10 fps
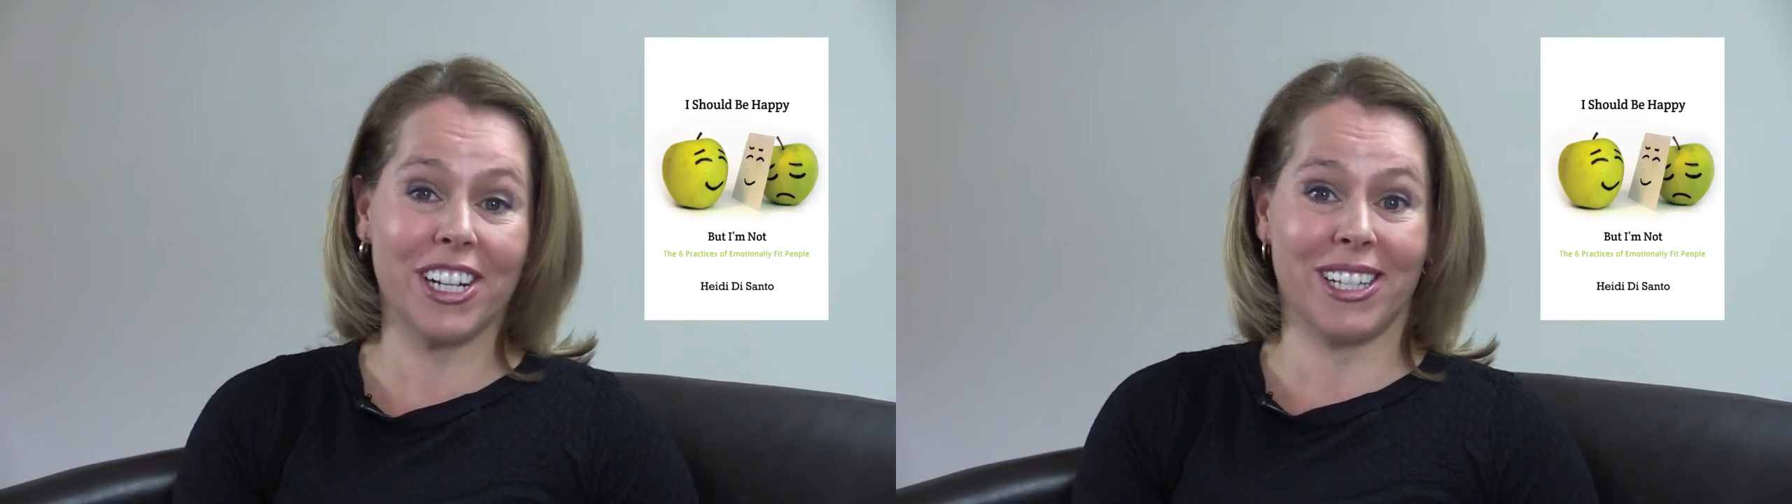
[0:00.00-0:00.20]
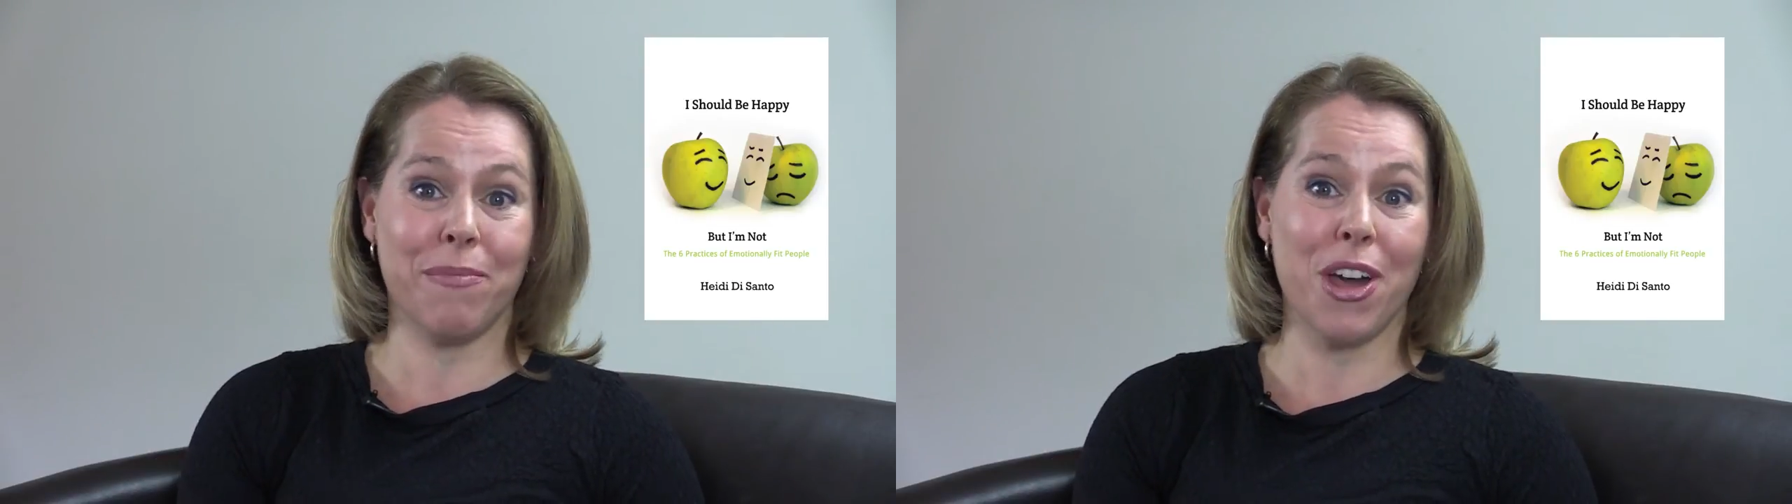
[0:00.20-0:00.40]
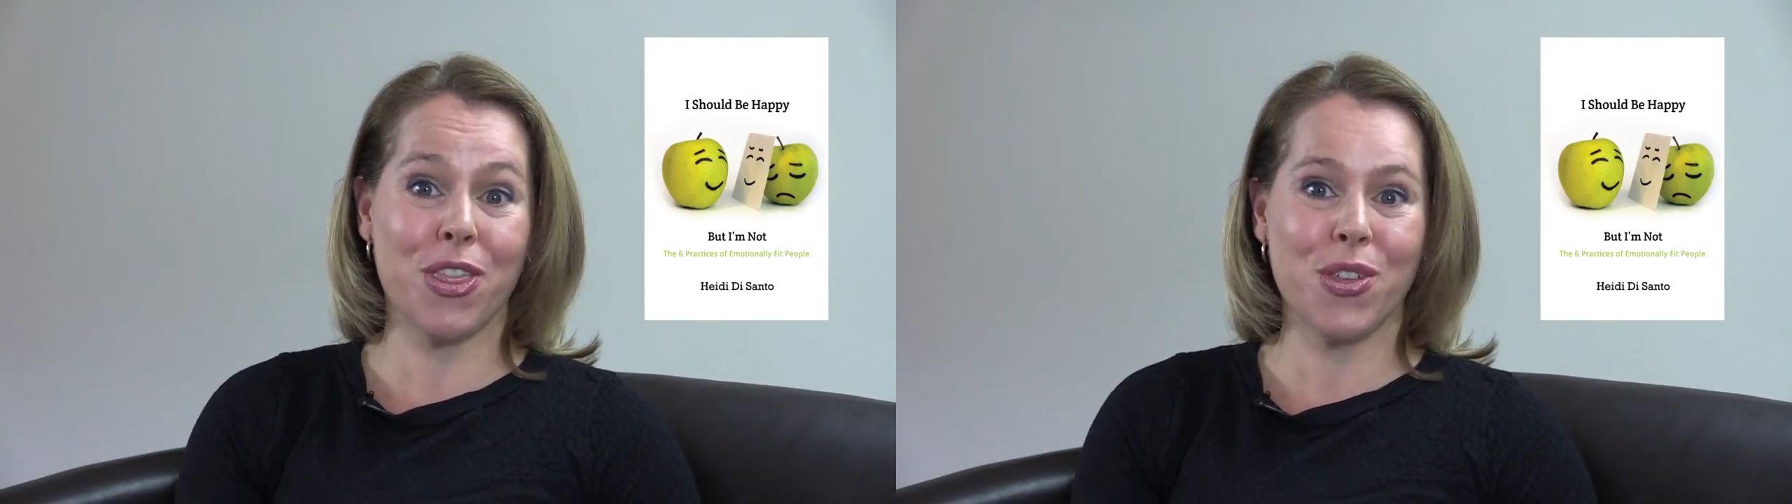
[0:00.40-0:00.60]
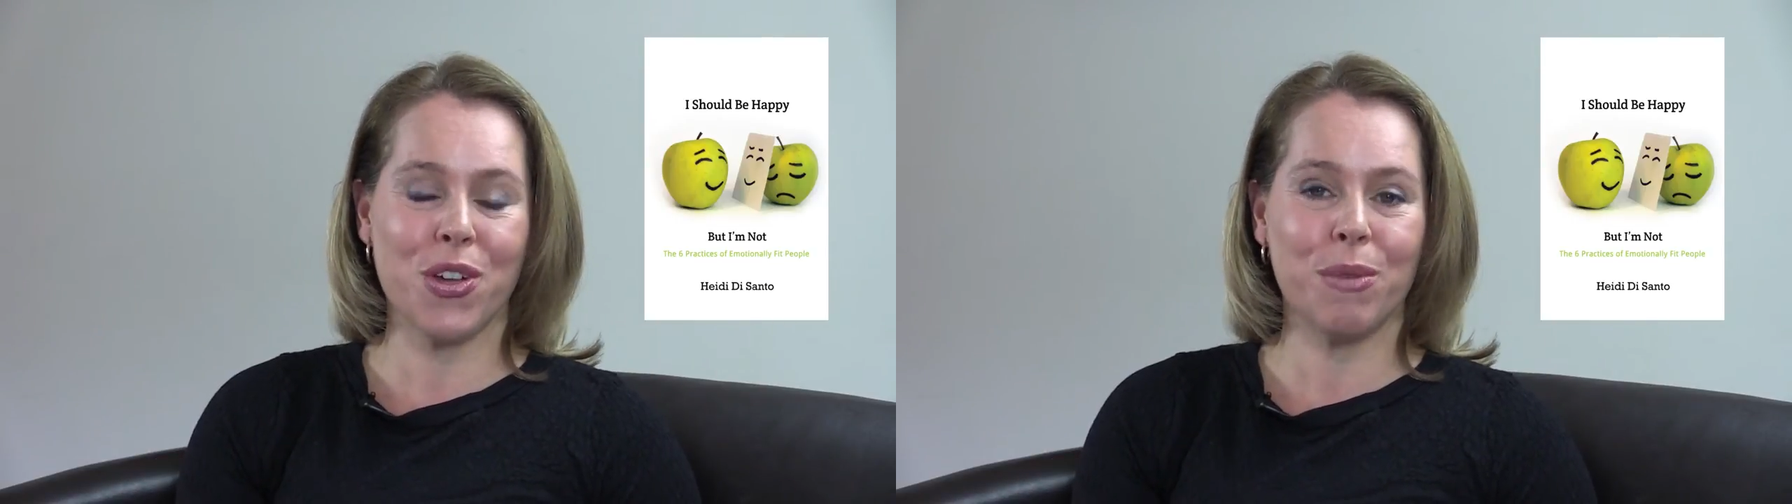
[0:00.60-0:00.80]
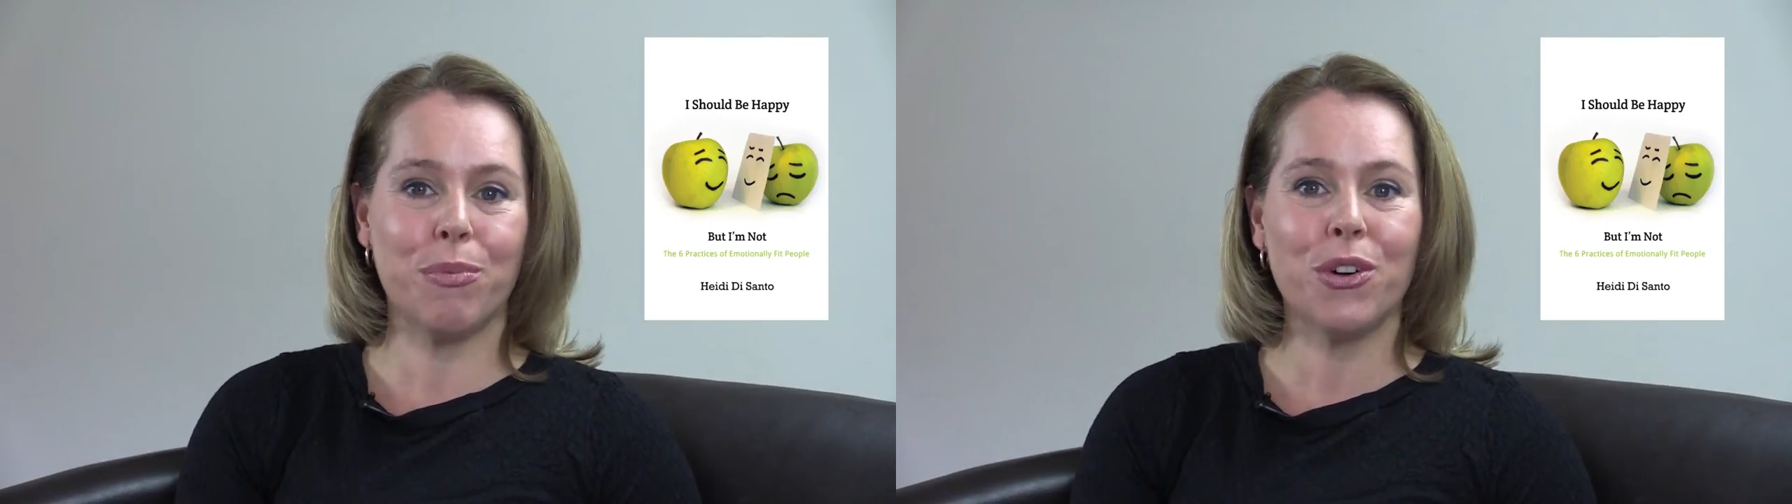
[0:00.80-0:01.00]
it's my
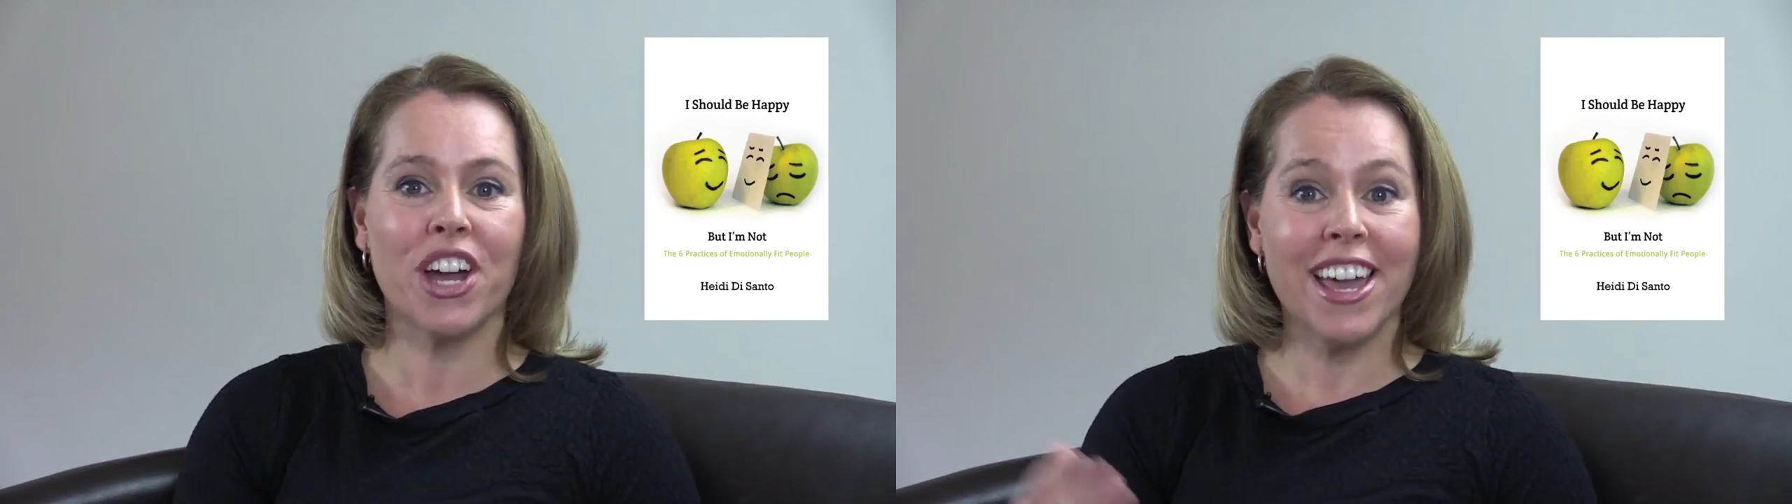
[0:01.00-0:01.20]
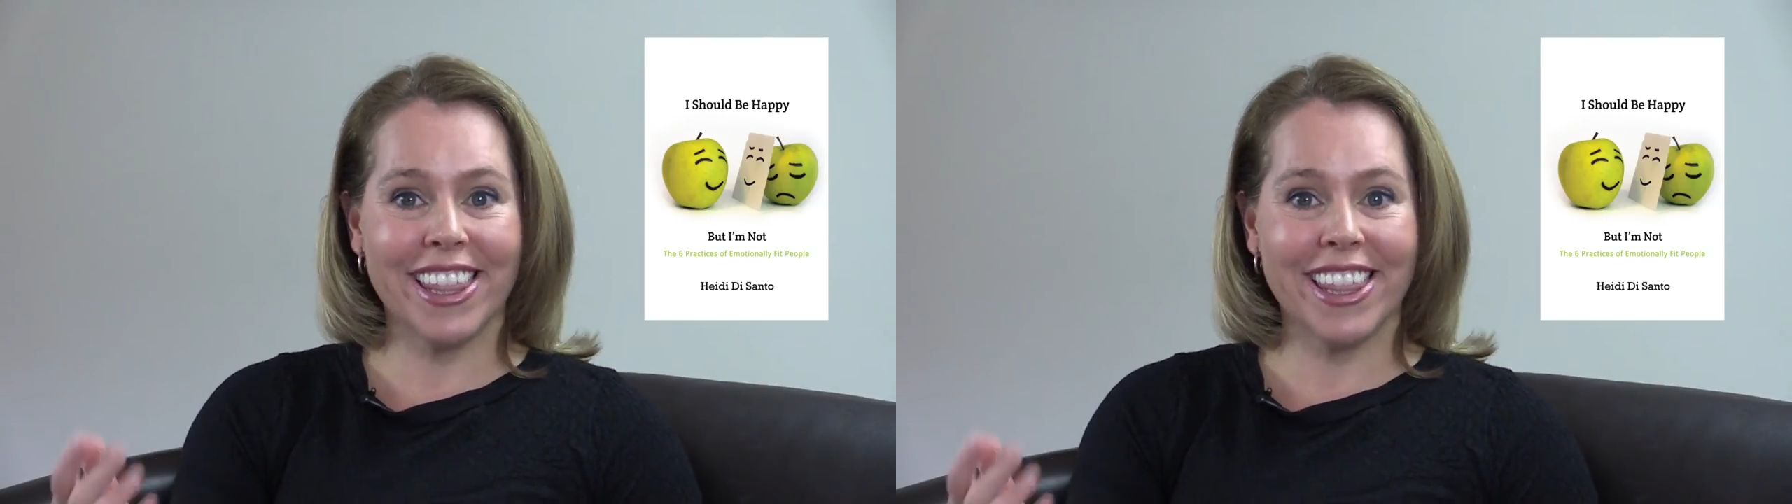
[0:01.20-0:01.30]
third book.